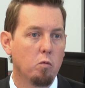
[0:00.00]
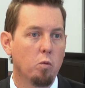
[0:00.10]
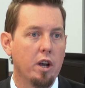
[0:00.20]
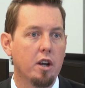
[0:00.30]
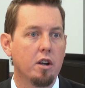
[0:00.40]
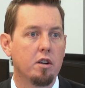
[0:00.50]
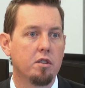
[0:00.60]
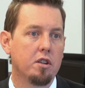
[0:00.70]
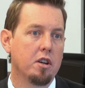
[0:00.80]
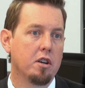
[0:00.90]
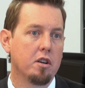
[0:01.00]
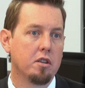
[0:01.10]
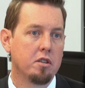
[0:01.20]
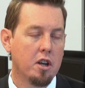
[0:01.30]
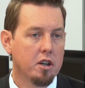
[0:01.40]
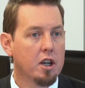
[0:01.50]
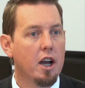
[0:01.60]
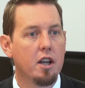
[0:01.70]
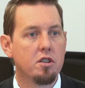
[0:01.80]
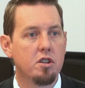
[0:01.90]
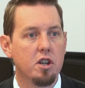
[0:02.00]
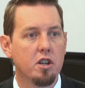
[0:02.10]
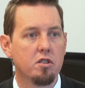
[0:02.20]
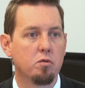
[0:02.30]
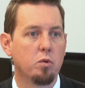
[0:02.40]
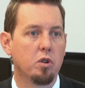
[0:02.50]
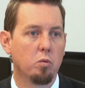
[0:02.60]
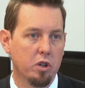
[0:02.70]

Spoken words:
where the TERACAI engineers will